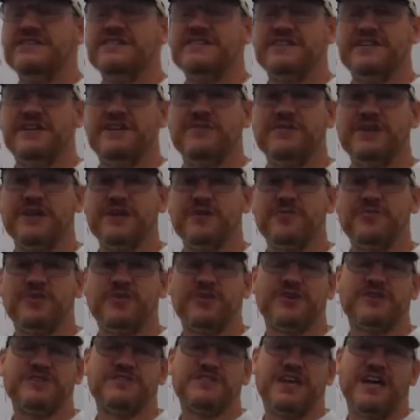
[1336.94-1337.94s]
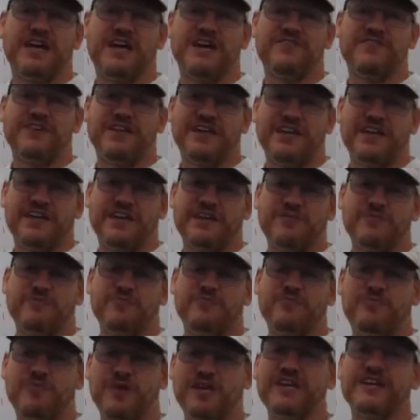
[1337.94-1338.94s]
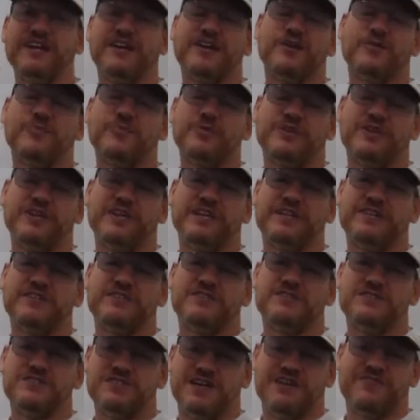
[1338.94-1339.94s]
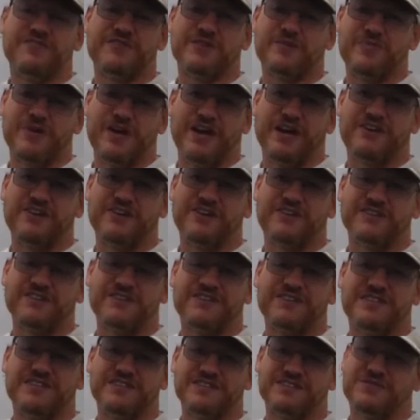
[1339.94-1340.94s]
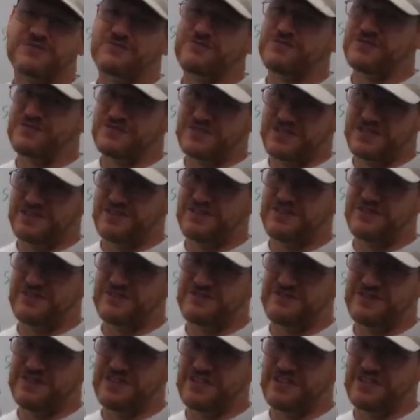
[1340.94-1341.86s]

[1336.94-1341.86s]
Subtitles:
some airports have a big airplane traffic pattern that's at 1,500